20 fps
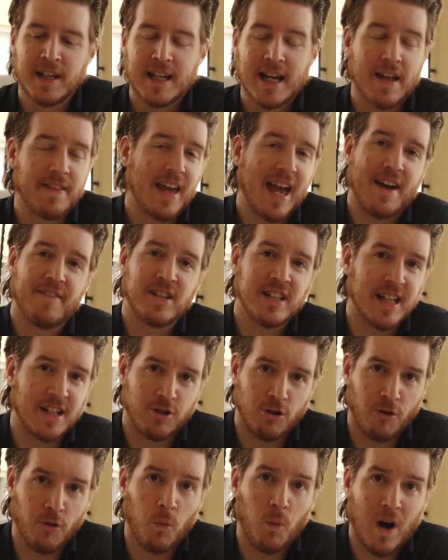and they haven't yet
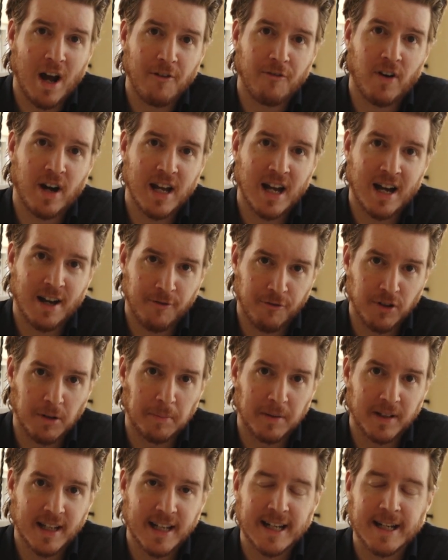turned the Wi-Fi on for the
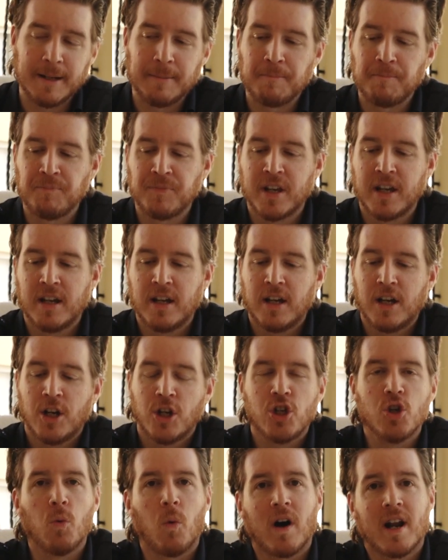plane,
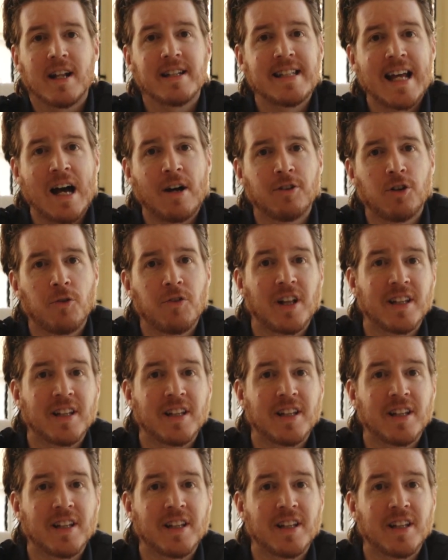you want to download